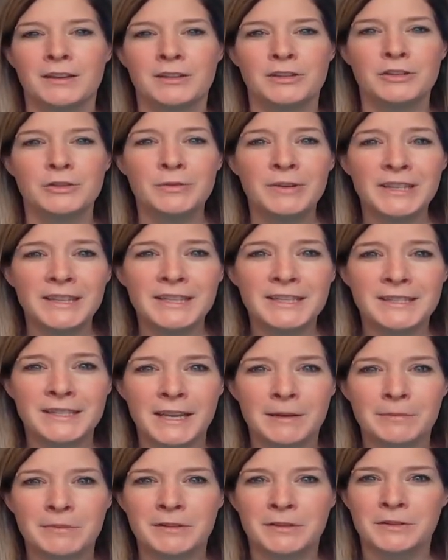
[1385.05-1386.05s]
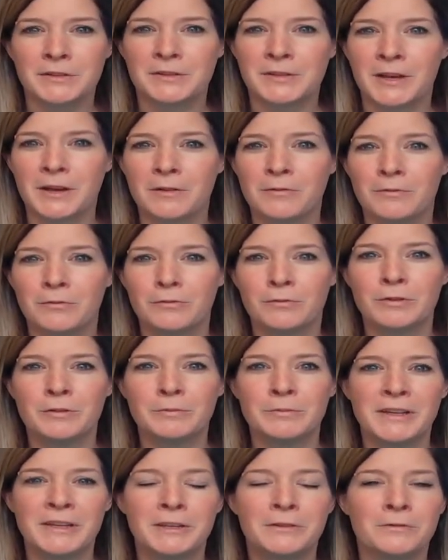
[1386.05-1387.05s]
Doing the assignments yourself will
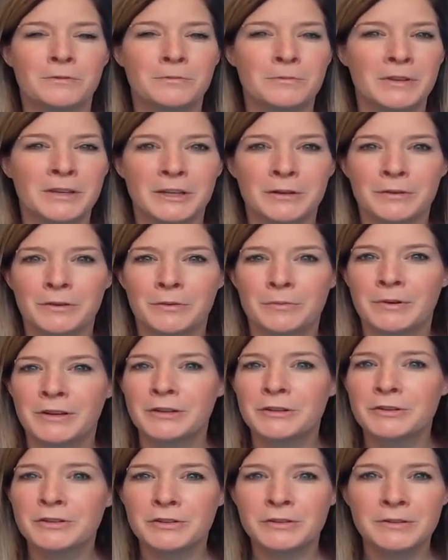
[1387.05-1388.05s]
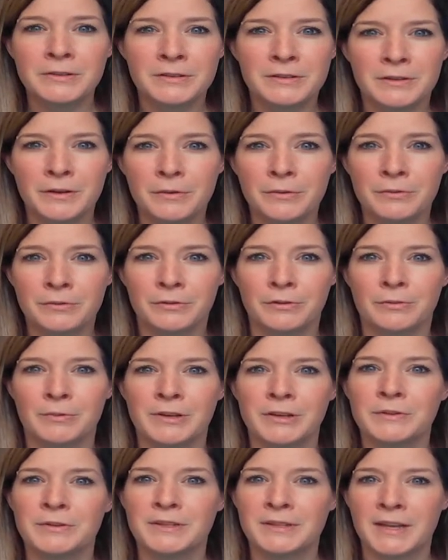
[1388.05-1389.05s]
make you familiar with what your students go through
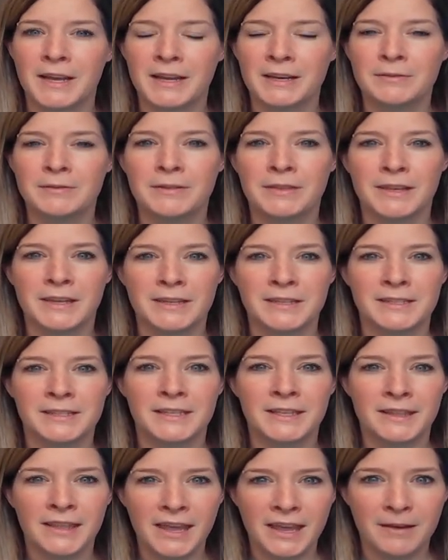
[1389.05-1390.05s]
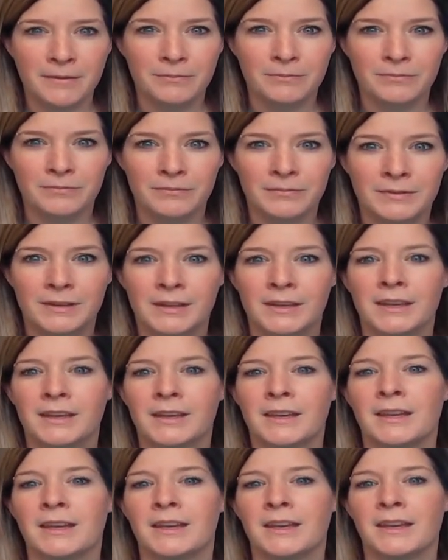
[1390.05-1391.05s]
when you assign things to them.
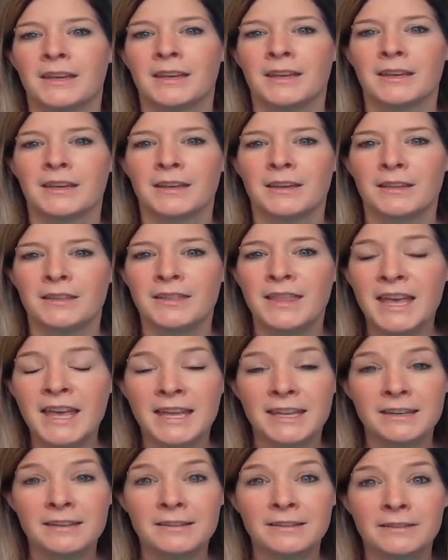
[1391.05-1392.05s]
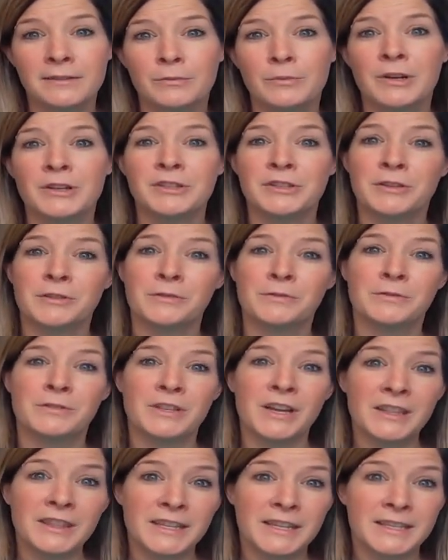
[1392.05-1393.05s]
Then, once you've
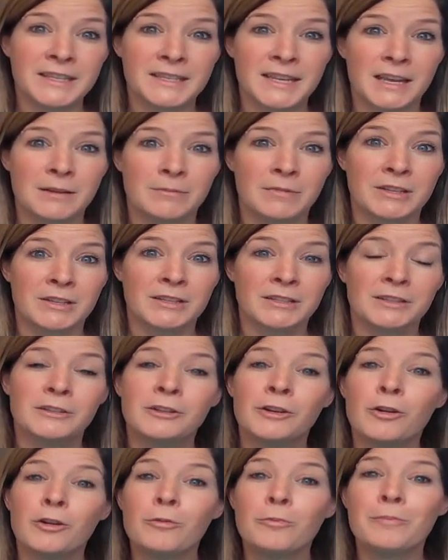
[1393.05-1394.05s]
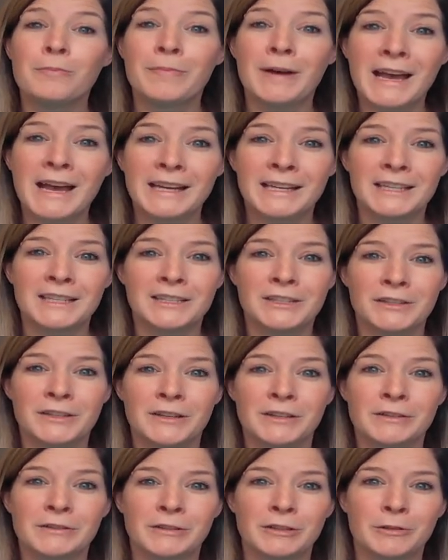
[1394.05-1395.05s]
done the assignment, go back into
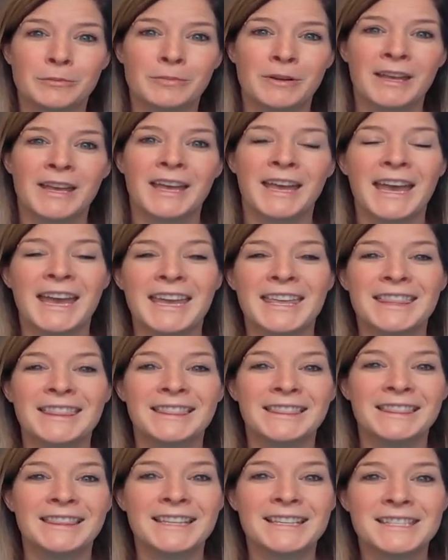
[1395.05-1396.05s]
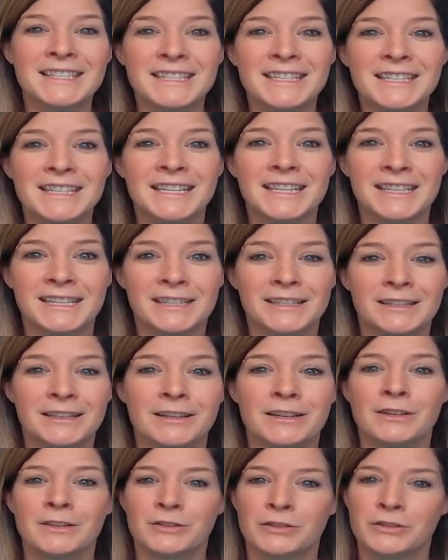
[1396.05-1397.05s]
the group and listen
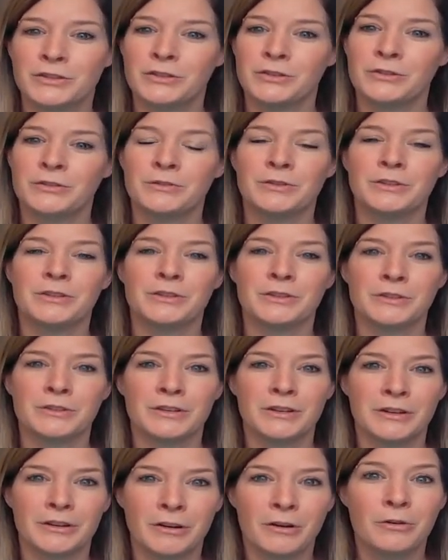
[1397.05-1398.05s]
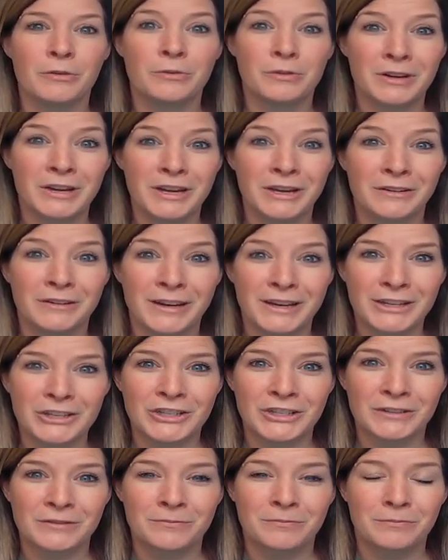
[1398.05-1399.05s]
in to your own
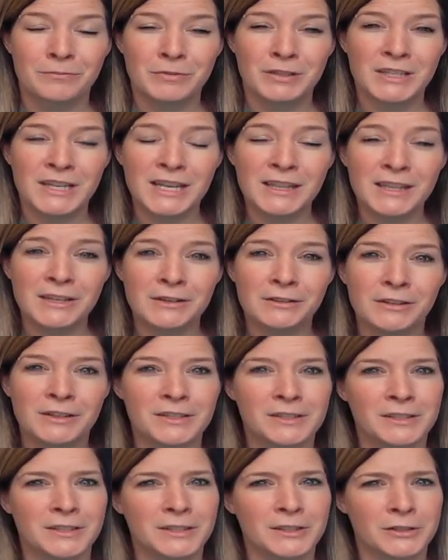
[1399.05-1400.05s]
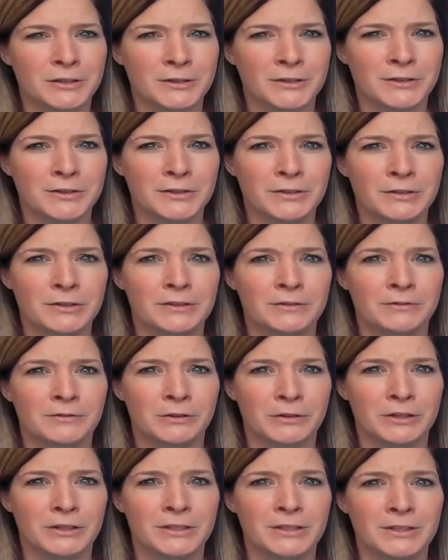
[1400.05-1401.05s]
narration. Pretend that you're listening to your student, of
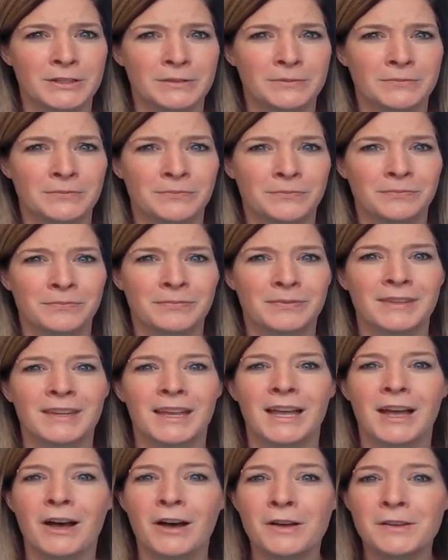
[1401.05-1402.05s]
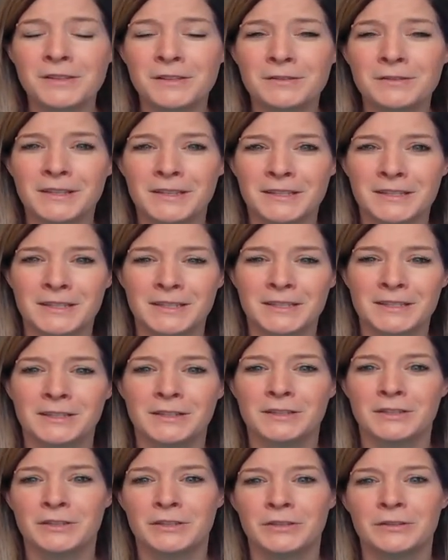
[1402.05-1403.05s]
course. Also
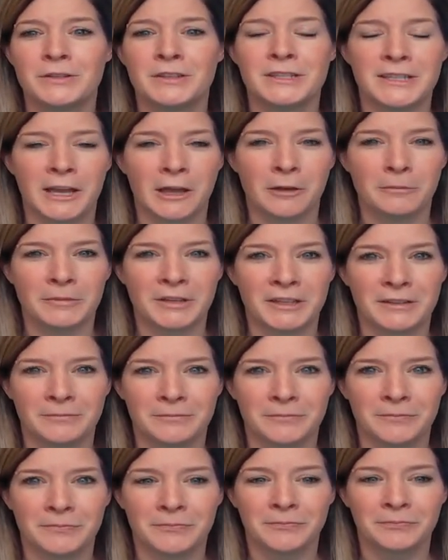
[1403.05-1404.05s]
listen to the TellMe.